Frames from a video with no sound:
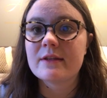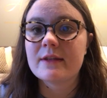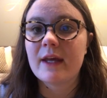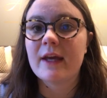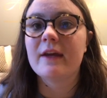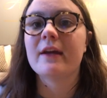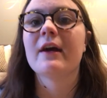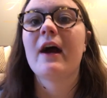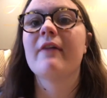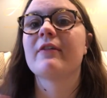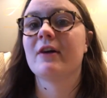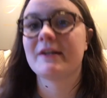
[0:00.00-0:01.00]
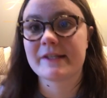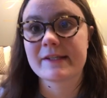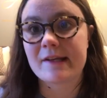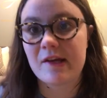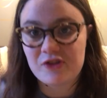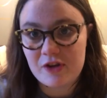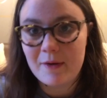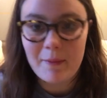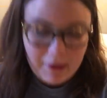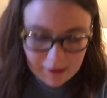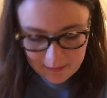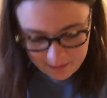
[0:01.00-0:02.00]
they have a class discussion
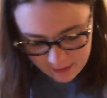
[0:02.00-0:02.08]
about it.